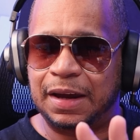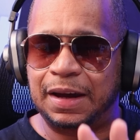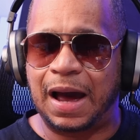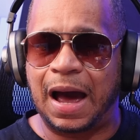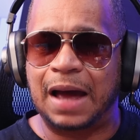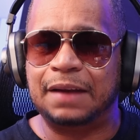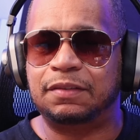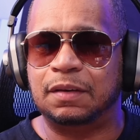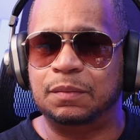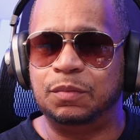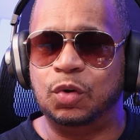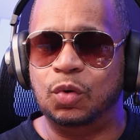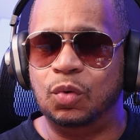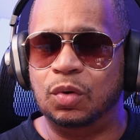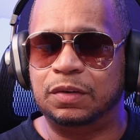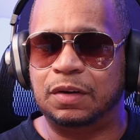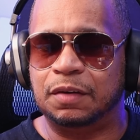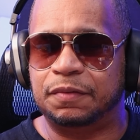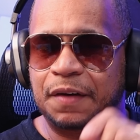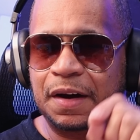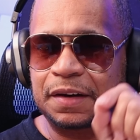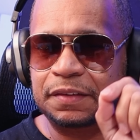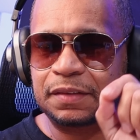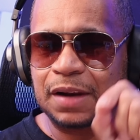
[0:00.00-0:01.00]
they got some newer
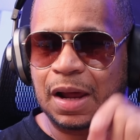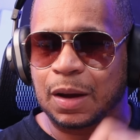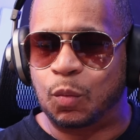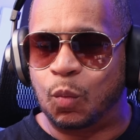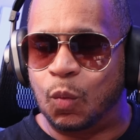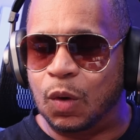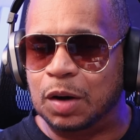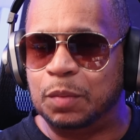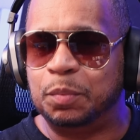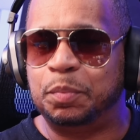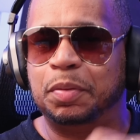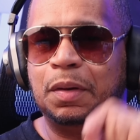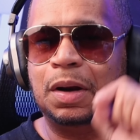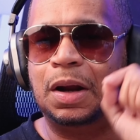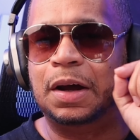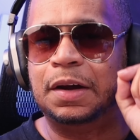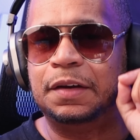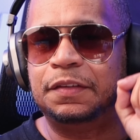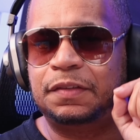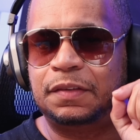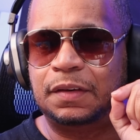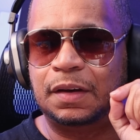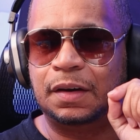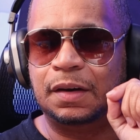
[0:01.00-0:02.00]
devices like
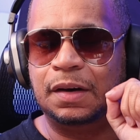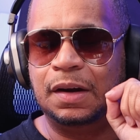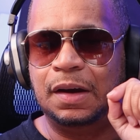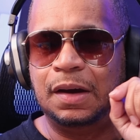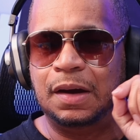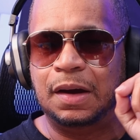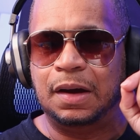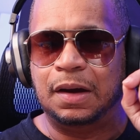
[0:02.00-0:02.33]
OnePlus and,